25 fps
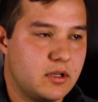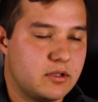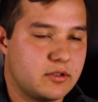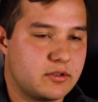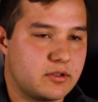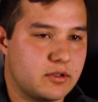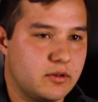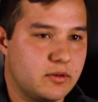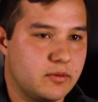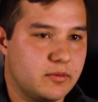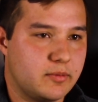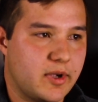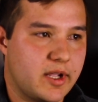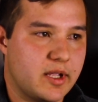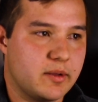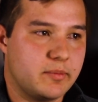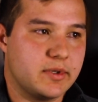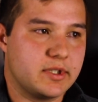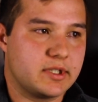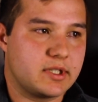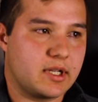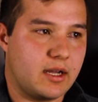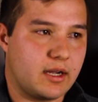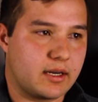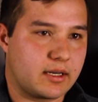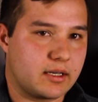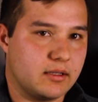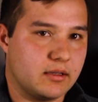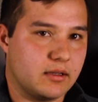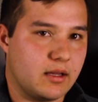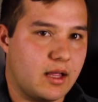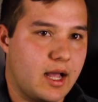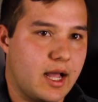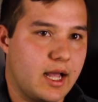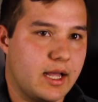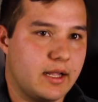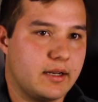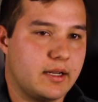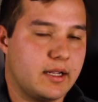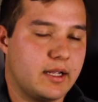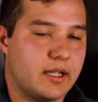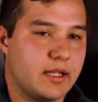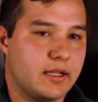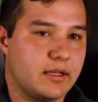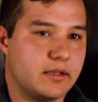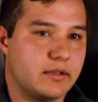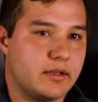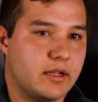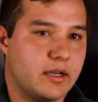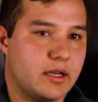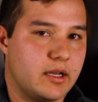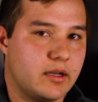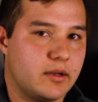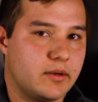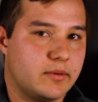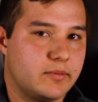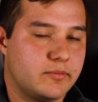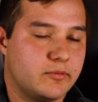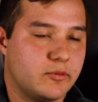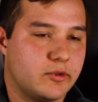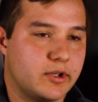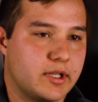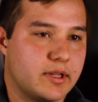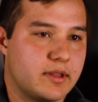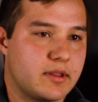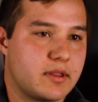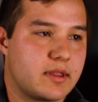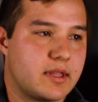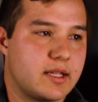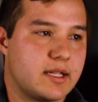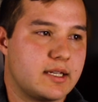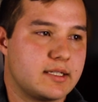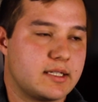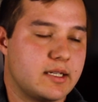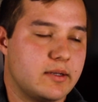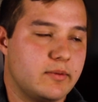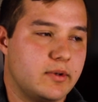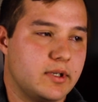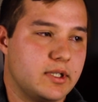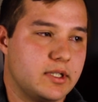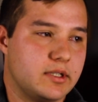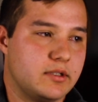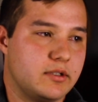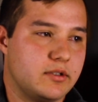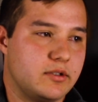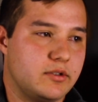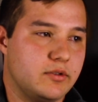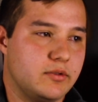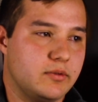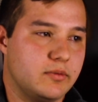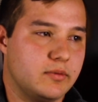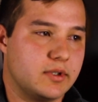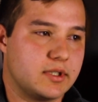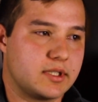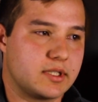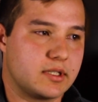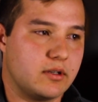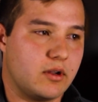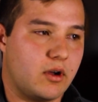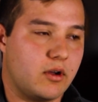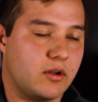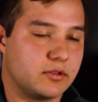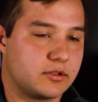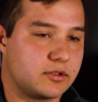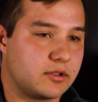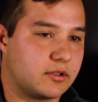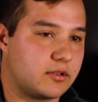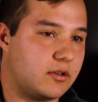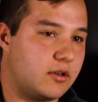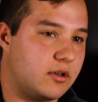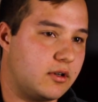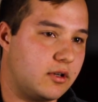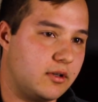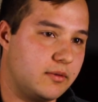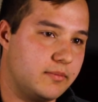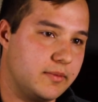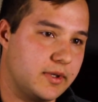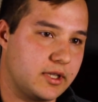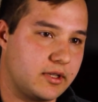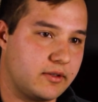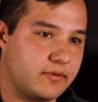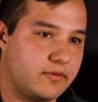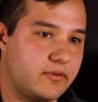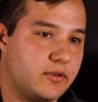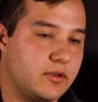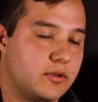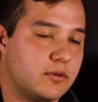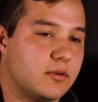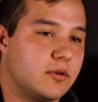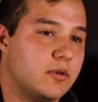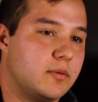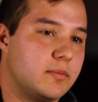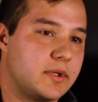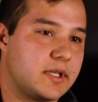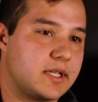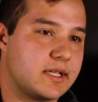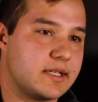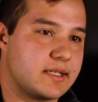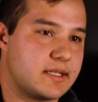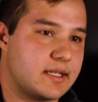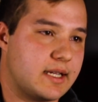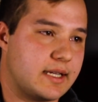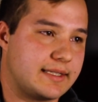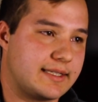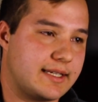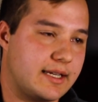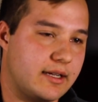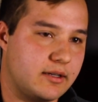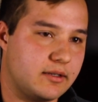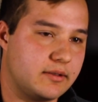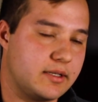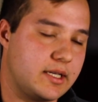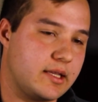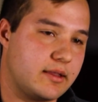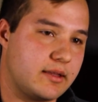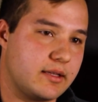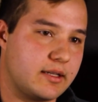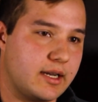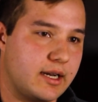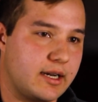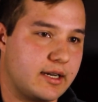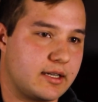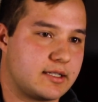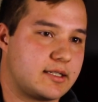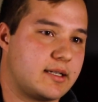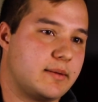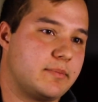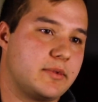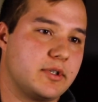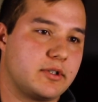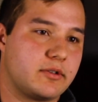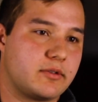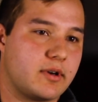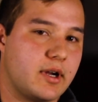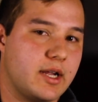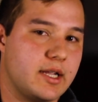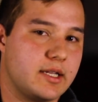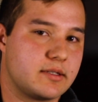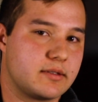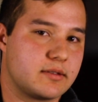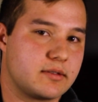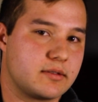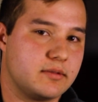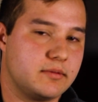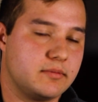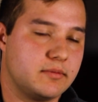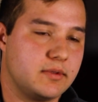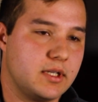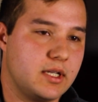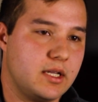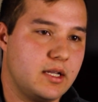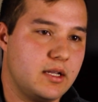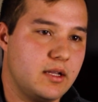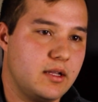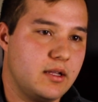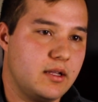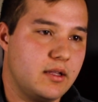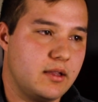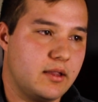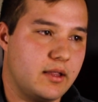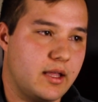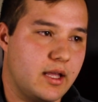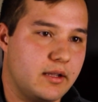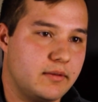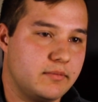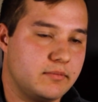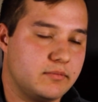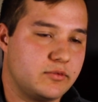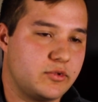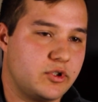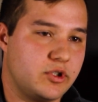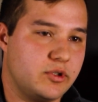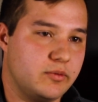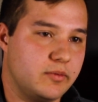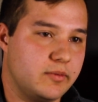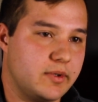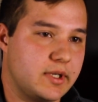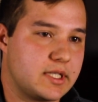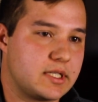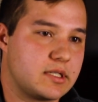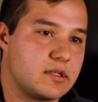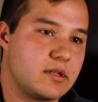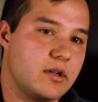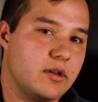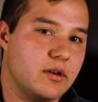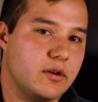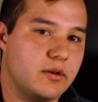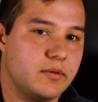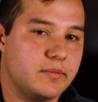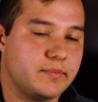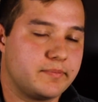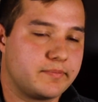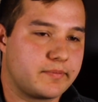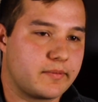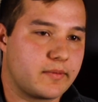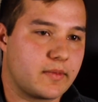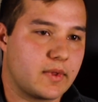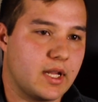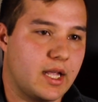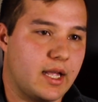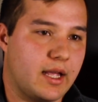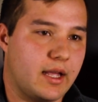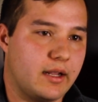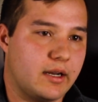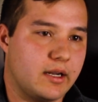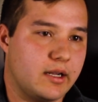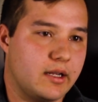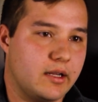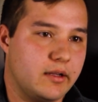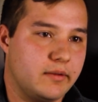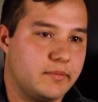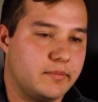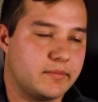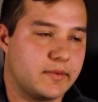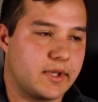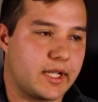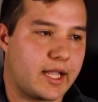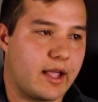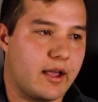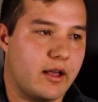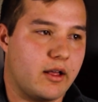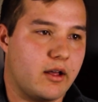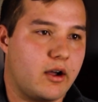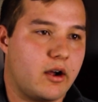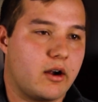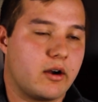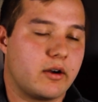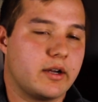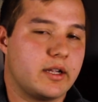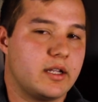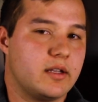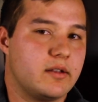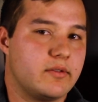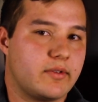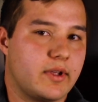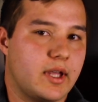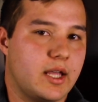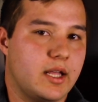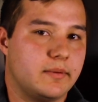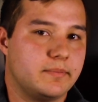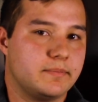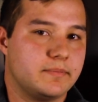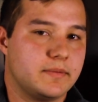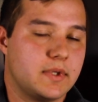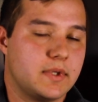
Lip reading: So we had been talking a lot, and one of the things they wanted to do was an altar call at the funeral, because that's how Ethan had accepted Christ that 2 weeks ago at the Kalahari event.